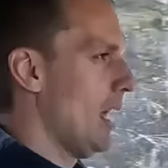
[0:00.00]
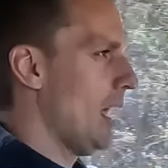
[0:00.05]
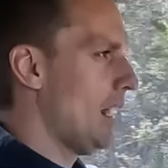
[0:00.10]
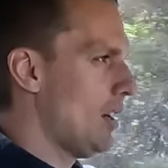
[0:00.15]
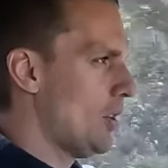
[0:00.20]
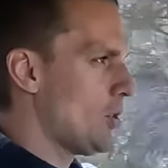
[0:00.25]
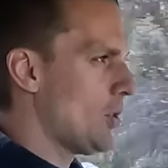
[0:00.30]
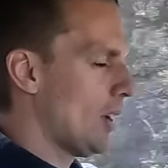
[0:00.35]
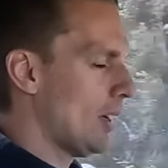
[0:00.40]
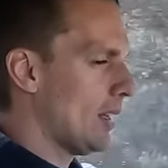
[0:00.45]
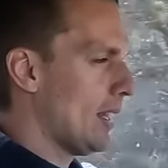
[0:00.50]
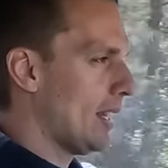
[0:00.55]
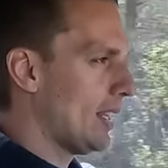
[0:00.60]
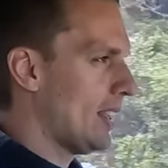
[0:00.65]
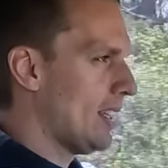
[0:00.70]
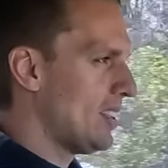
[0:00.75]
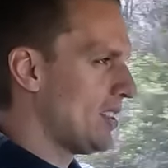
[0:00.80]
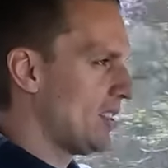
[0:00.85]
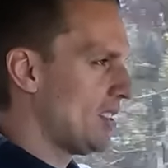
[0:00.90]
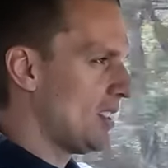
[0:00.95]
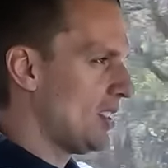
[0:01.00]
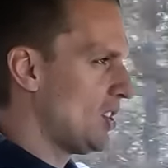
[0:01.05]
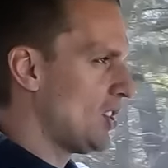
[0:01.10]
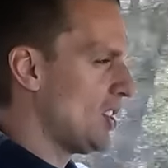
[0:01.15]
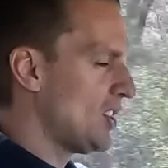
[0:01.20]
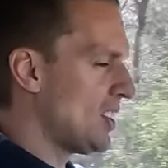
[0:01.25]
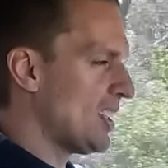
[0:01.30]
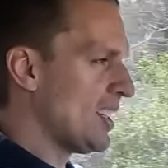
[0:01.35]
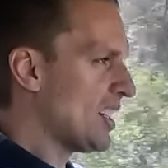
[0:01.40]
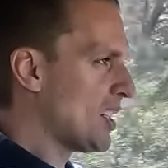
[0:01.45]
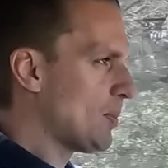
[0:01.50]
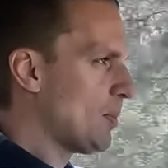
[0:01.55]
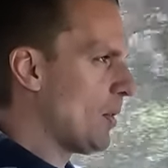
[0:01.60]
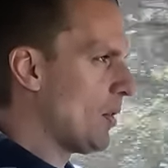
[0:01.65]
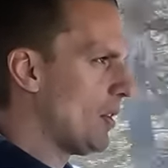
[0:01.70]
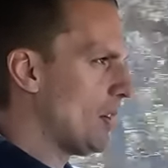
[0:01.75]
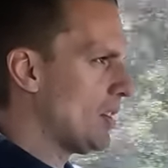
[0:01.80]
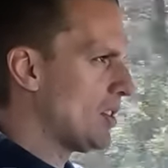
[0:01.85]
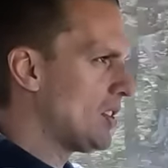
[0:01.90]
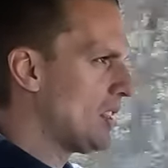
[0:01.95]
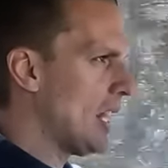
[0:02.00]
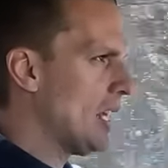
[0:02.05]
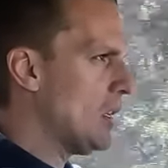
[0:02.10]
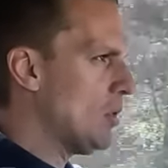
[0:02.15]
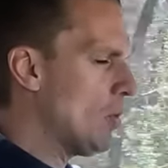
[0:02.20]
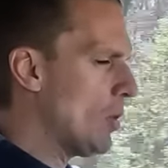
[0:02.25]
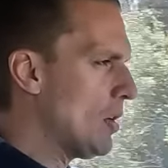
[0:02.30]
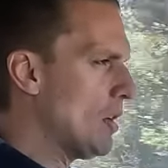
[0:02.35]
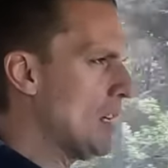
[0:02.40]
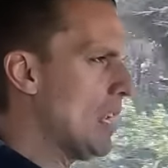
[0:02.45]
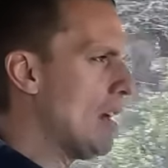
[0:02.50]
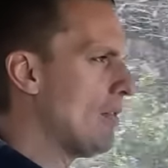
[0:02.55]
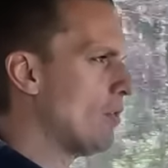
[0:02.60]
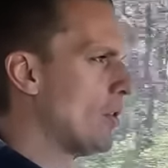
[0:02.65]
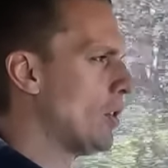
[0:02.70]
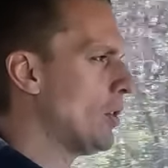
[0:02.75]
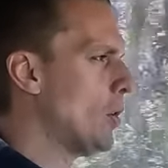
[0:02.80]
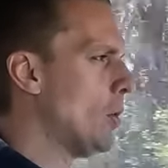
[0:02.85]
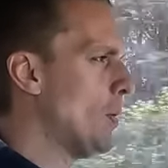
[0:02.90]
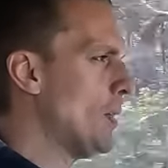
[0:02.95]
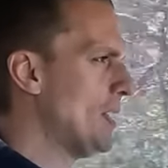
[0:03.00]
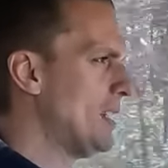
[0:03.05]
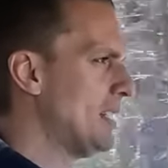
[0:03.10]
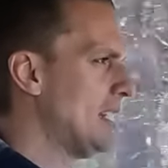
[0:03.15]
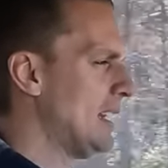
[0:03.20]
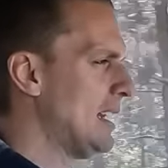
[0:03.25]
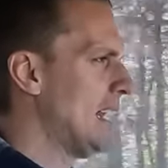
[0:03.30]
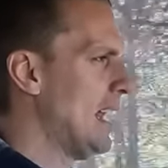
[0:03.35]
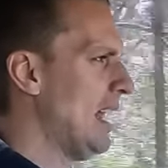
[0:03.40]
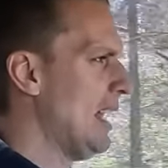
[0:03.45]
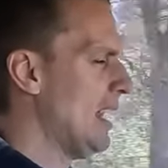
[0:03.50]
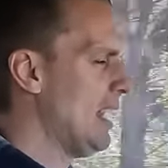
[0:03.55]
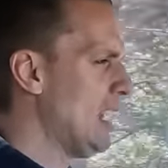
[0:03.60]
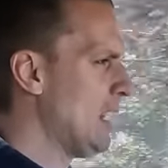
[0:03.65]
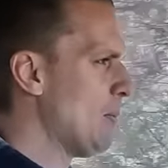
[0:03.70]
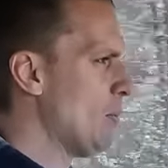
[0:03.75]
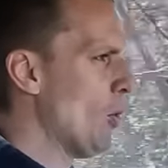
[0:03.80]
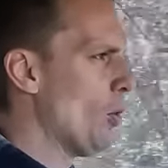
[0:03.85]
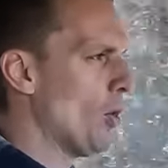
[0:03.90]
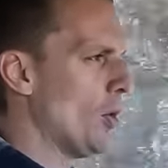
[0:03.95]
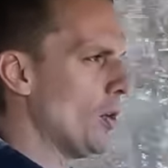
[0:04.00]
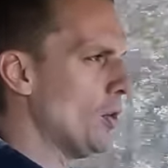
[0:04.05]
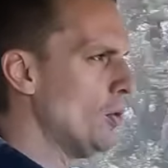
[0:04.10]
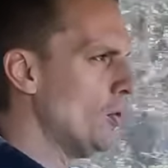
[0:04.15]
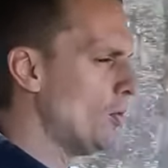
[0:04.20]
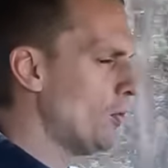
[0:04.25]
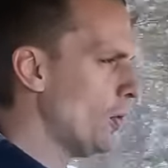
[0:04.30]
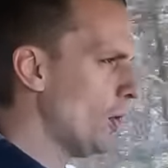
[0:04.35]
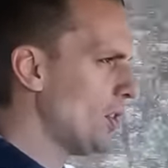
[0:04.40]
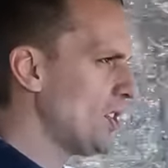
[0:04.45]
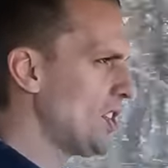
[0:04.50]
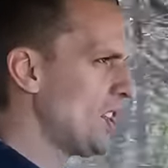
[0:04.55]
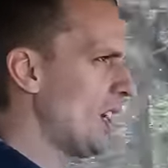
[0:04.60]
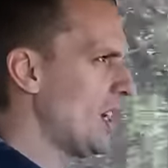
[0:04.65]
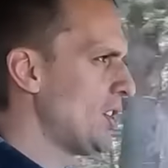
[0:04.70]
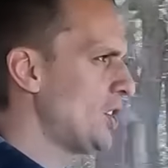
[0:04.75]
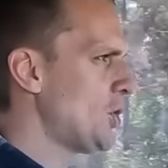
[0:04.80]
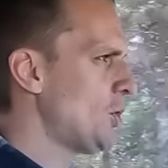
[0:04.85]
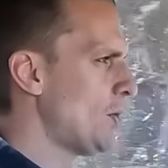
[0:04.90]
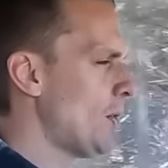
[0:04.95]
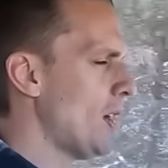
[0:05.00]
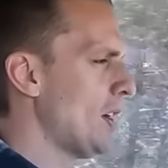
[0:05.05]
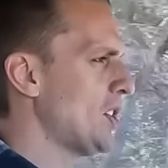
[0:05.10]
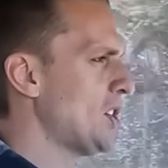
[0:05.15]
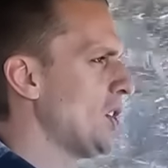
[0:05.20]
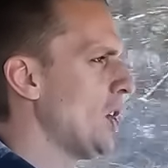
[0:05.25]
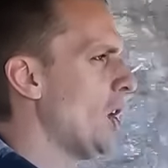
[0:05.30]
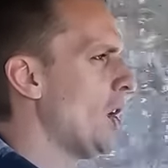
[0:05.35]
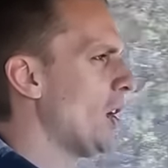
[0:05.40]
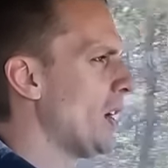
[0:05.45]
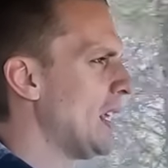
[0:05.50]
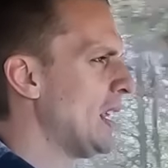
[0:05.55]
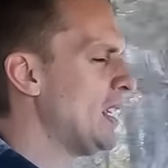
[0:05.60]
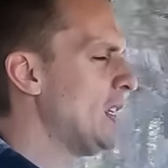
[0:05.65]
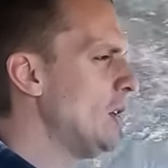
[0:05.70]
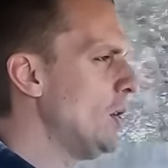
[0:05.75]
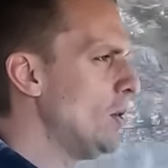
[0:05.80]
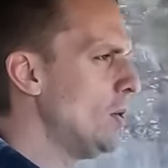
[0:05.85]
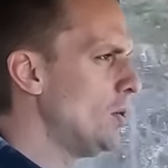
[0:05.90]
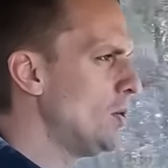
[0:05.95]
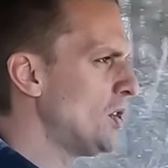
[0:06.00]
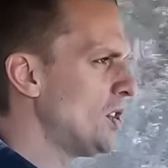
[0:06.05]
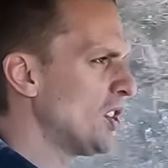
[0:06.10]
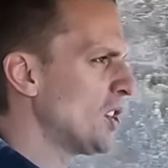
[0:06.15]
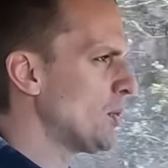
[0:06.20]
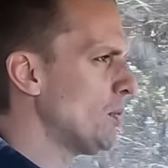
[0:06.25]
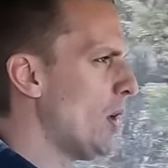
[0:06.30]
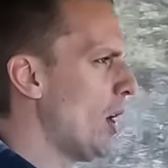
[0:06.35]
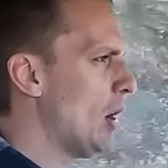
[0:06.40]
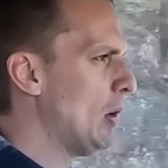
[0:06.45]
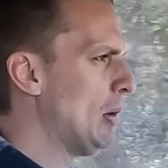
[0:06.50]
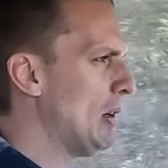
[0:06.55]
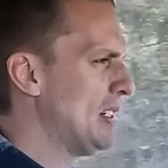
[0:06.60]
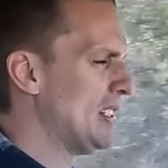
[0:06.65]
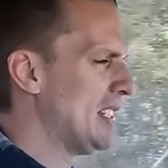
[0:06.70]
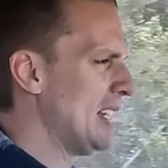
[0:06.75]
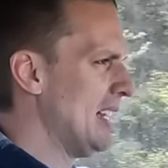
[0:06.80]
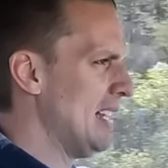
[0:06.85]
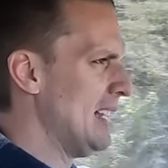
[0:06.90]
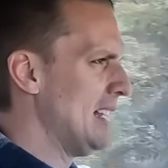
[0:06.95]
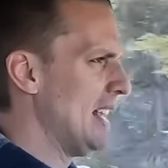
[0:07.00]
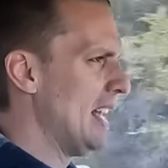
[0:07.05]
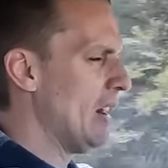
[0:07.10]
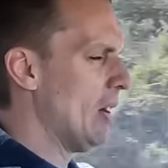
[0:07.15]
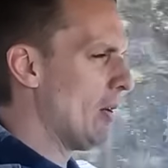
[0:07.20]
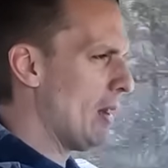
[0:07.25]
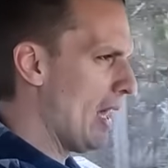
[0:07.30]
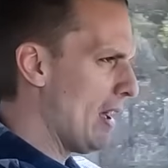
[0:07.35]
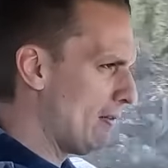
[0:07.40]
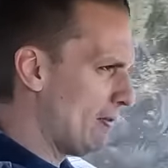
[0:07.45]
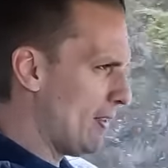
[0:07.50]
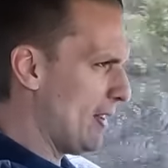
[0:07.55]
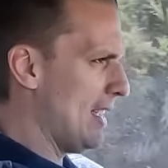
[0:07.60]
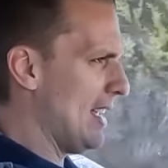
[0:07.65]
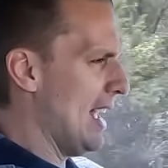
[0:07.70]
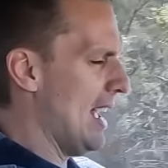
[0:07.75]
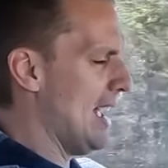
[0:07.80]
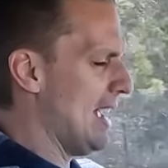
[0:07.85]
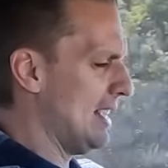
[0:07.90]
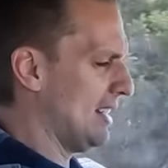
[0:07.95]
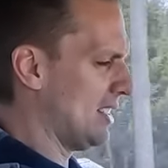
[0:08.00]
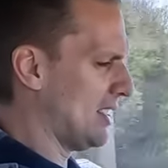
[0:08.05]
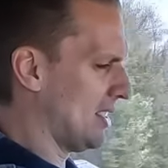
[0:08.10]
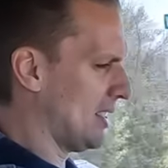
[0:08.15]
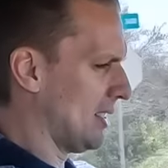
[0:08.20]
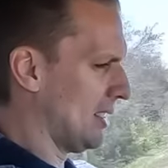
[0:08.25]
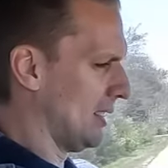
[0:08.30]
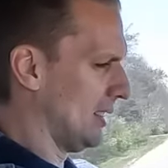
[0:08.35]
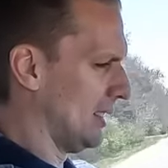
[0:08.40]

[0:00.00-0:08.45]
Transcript: And a truck like this is just an experience that you are never going to get anymore. New full-size trucks are huge. The small ones, they don't have V8s.